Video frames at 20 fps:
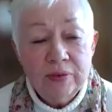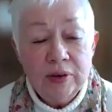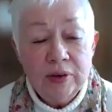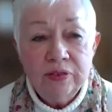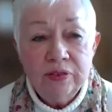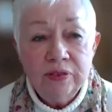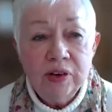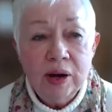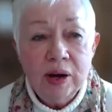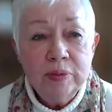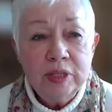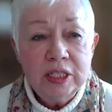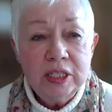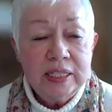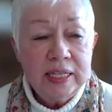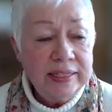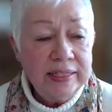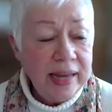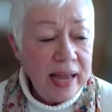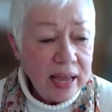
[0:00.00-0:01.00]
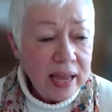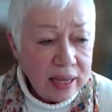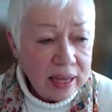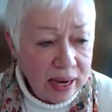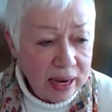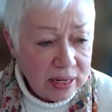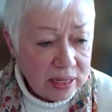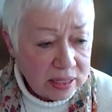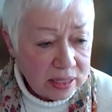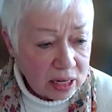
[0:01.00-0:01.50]
From
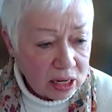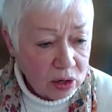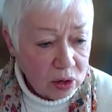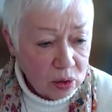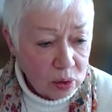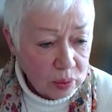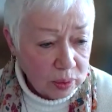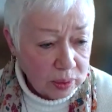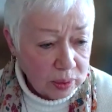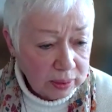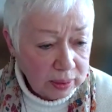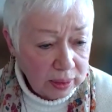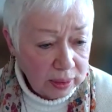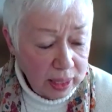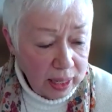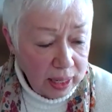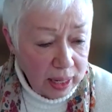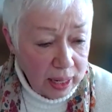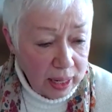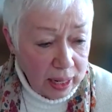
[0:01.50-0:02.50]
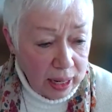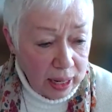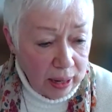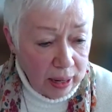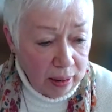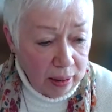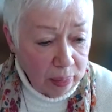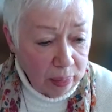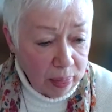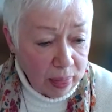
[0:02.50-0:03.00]
decades ago,
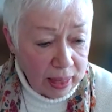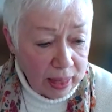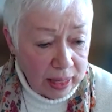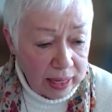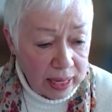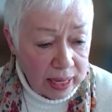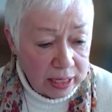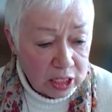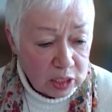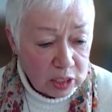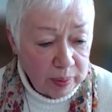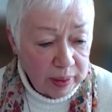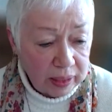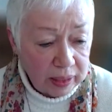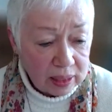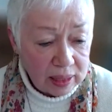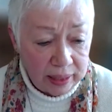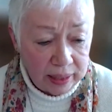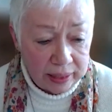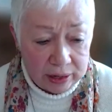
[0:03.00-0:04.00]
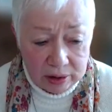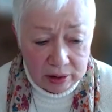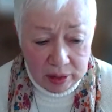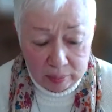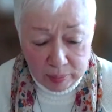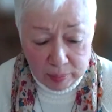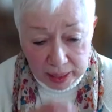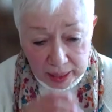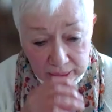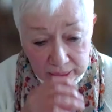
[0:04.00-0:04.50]
it has been clear to
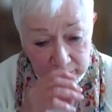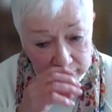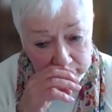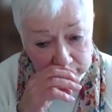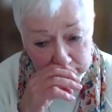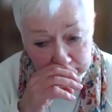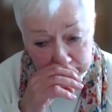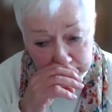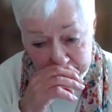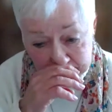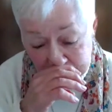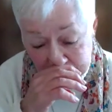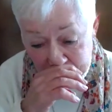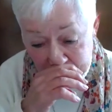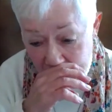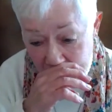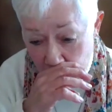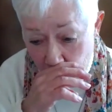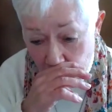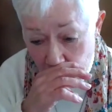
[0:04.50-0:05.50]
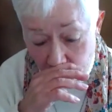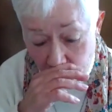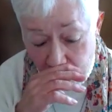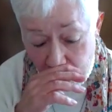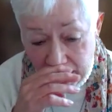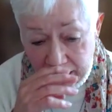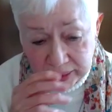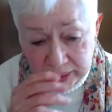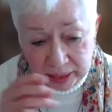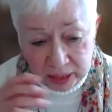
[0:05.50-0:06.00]
me, you know, though
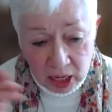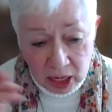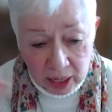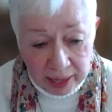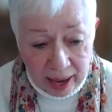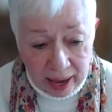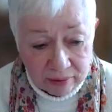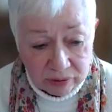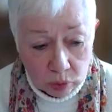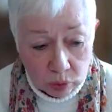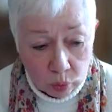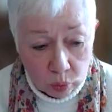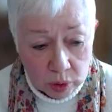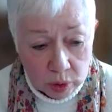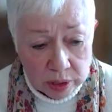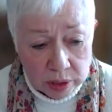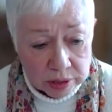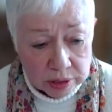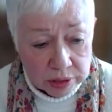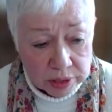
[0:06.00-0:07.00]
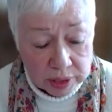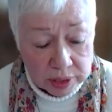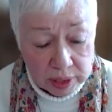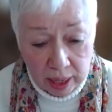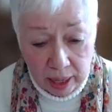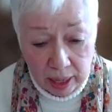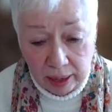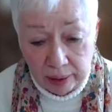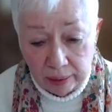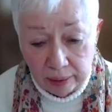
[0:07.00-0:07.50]
I did not have the words,
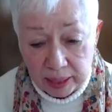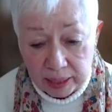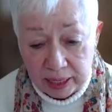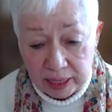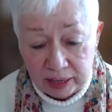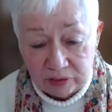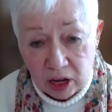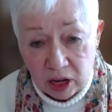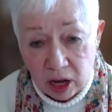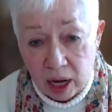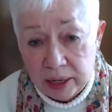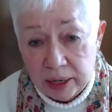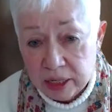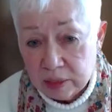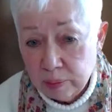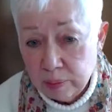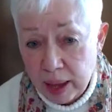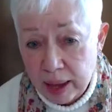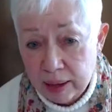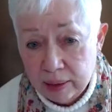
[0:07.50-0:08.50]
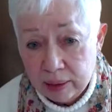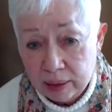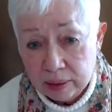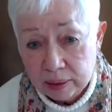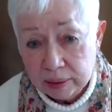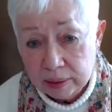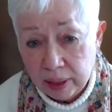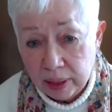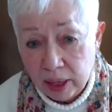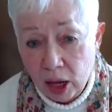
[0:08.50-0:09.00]
that if God is male,
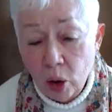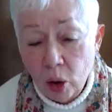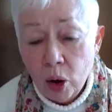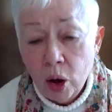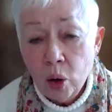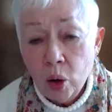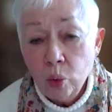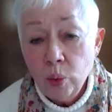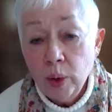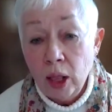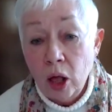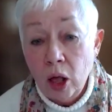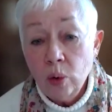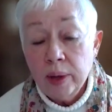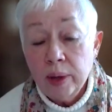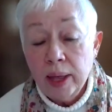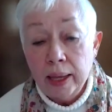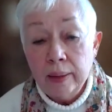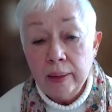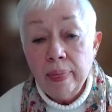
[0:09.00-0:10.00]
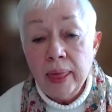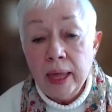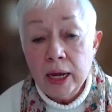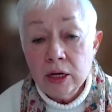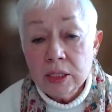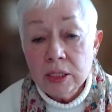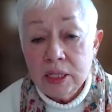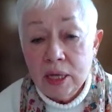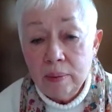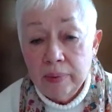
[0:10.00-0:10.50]
oh, well, okay,
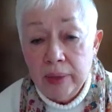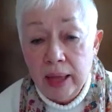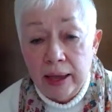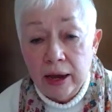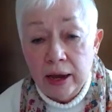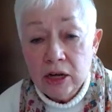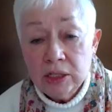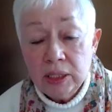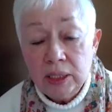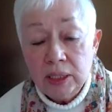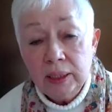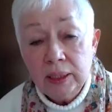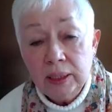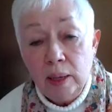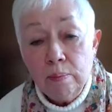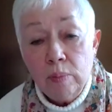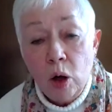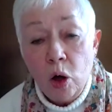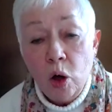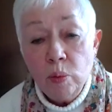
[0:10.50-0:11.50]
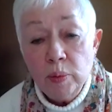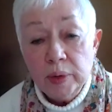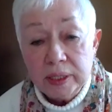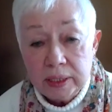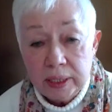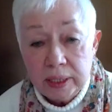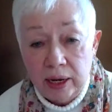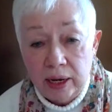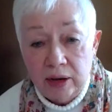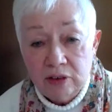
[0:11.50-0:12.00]
here's a little
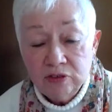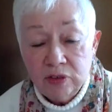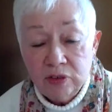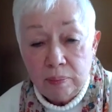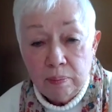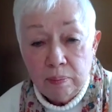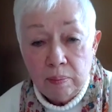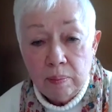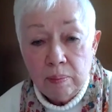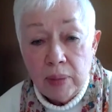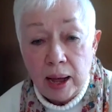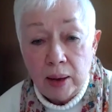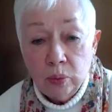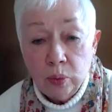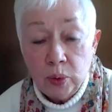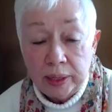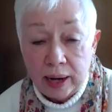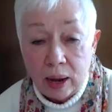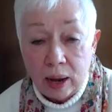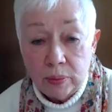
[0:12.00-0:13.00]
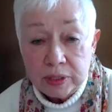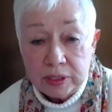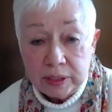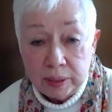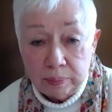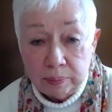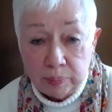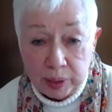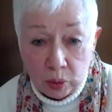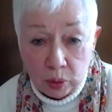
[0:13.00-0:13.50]
moment from when I was
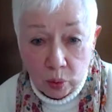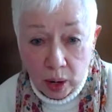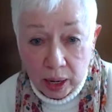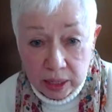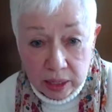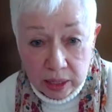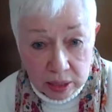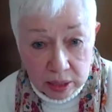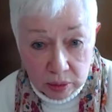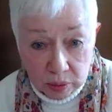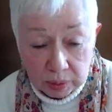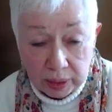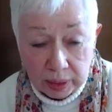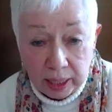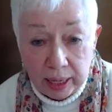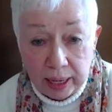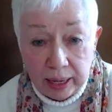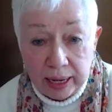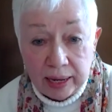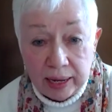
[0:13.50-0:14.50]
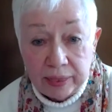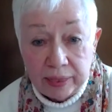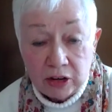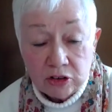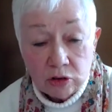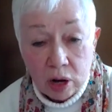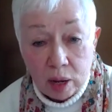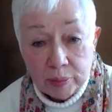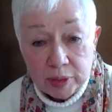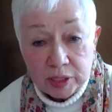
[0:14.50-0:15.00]
at BYU in the
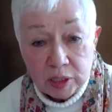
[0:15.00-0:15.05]
drama